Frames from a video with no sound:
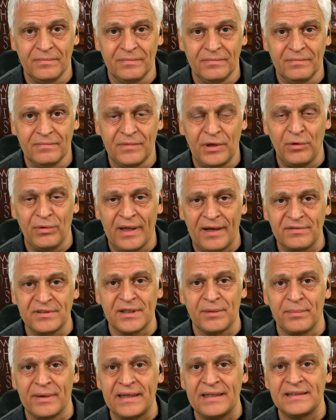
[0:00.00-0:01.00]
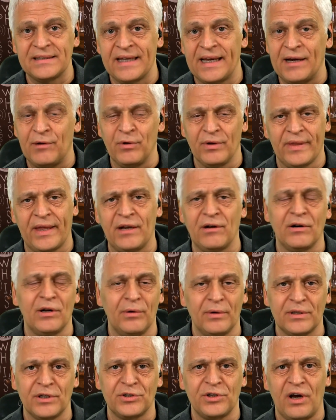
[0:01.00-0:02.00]
You will have somebody saying, well, they don't know
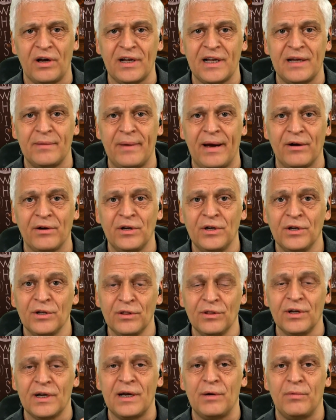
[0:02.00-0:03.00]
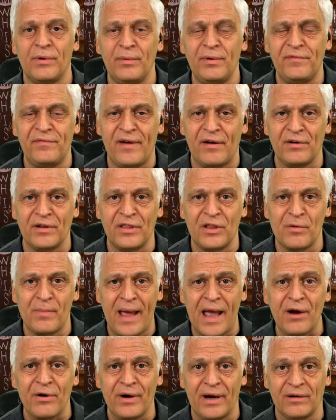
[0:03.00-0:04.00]
what they're talking about. Look at what we found in their
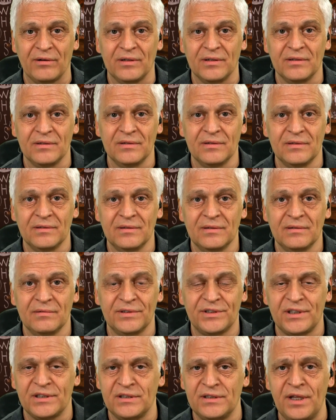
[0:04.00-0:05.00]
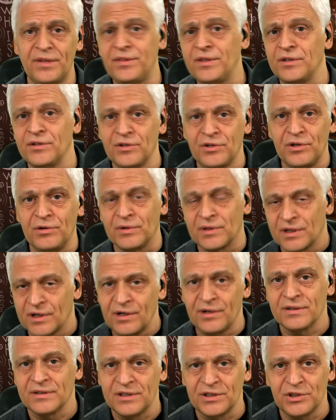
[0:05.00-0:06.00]
background, which has nothing to do with the
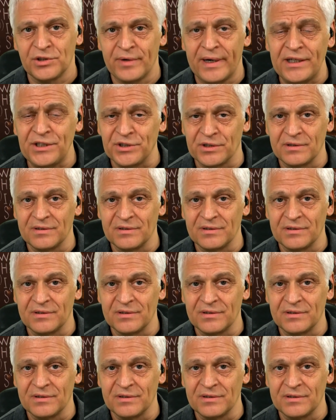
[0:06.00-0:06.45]
current situation.